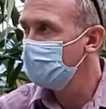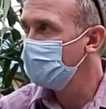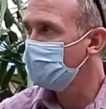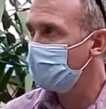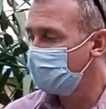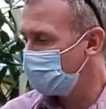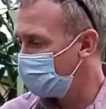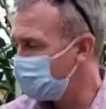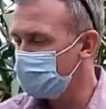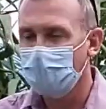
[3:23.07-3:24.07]
right?
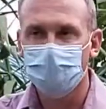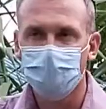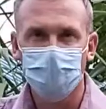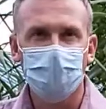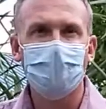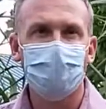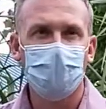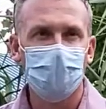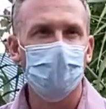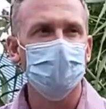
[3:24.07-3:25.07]
It's not, you're going to have a
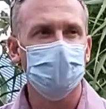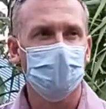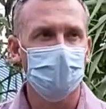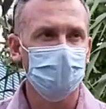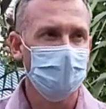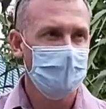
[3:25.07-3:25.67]
hard time